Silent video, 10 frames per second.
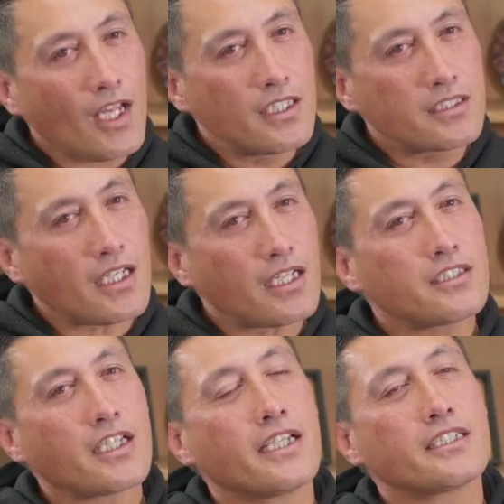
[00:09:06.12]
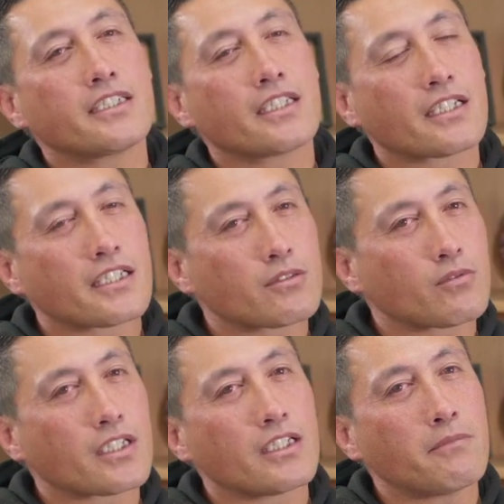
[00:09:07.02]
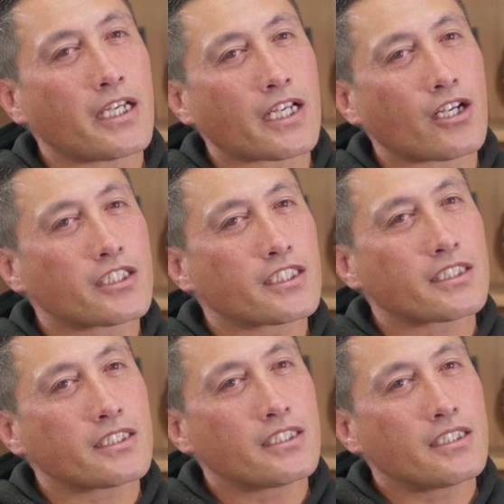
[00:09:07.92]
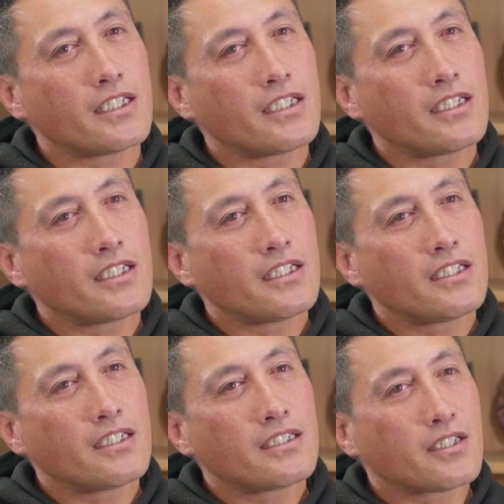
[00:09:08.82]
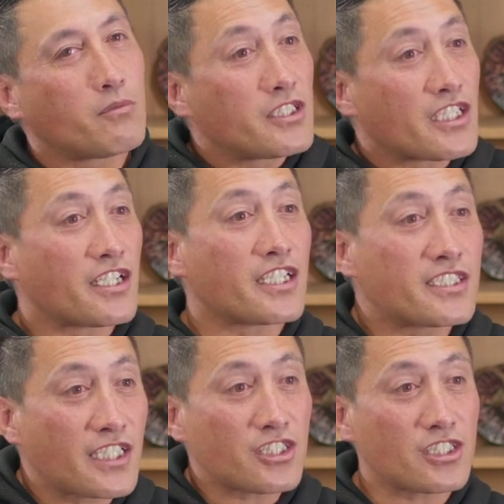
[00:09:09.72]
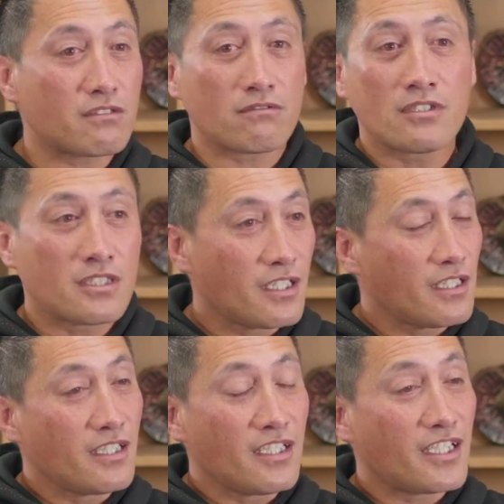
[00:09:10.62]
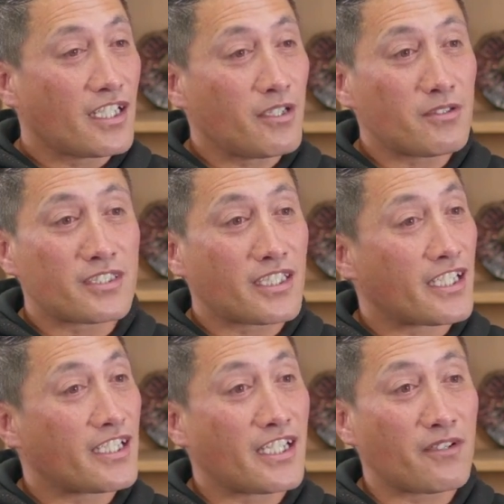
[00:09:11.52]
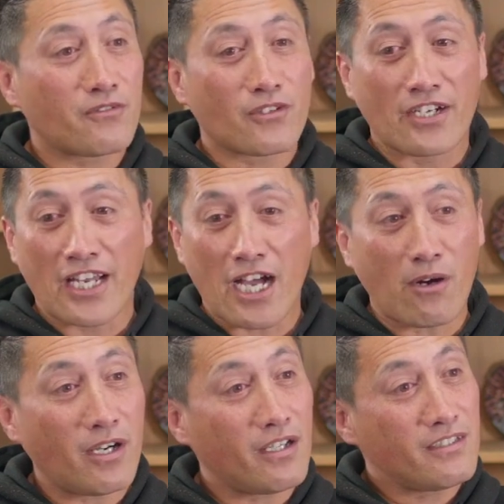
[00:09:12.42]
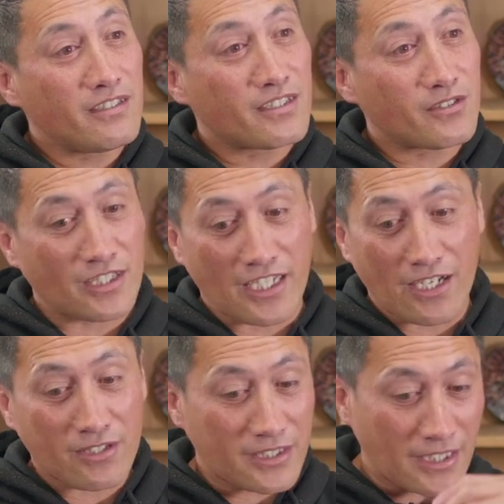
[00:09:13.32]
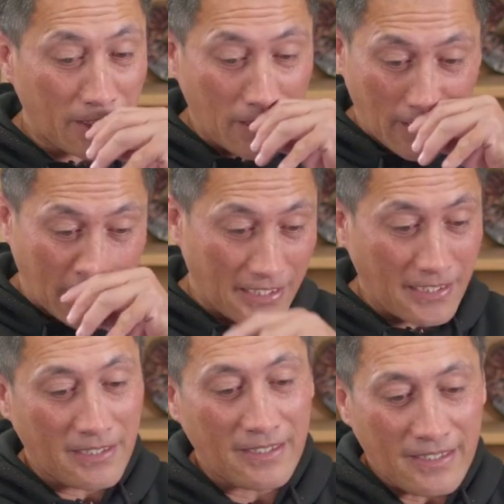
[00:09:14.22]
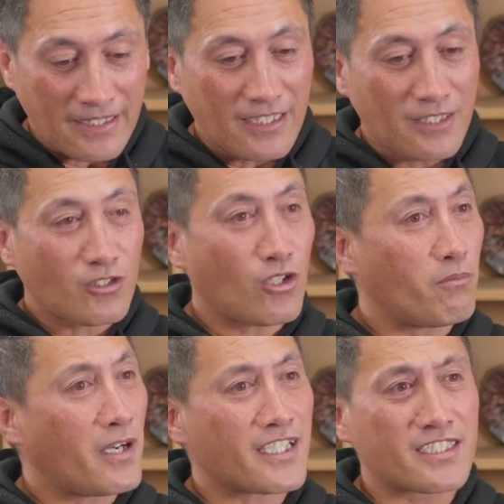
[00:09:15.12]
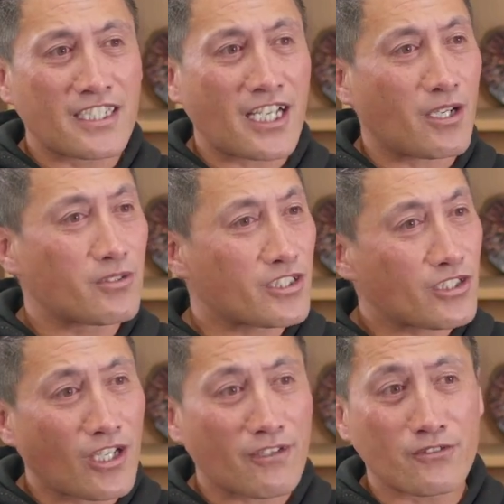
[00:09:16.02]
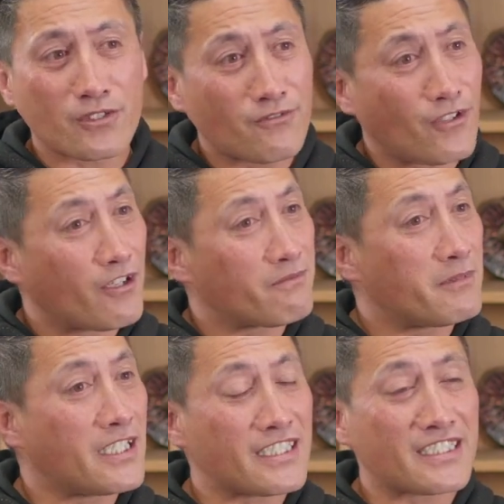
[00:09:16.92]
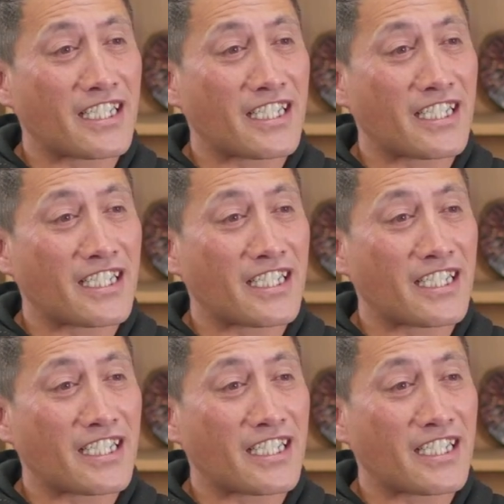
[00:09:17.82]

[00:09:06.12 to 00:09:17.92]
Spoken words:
It started changing the things within me, and I just said, "When's our next session?" You know, he'd sat in there for an hour. This is an hour session, and gone past an hour just like it was 5 minutes.